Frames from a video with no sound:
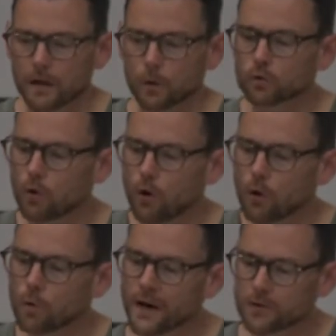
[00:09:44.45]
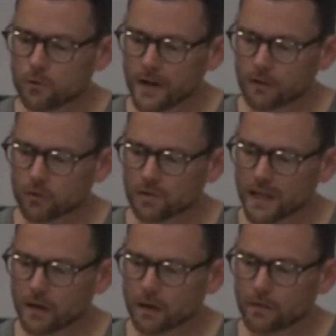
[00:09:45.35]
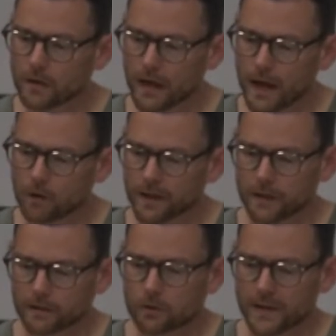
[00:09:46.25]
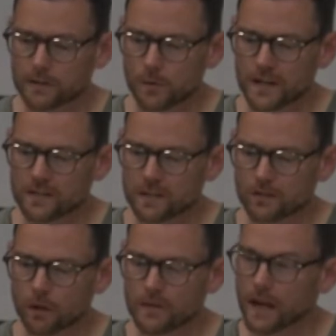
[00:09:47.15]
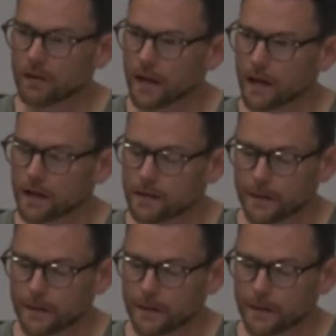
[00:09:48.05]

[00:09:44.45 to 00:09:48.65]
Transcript: was always ready to take on the loud transgressions of the avant-garde?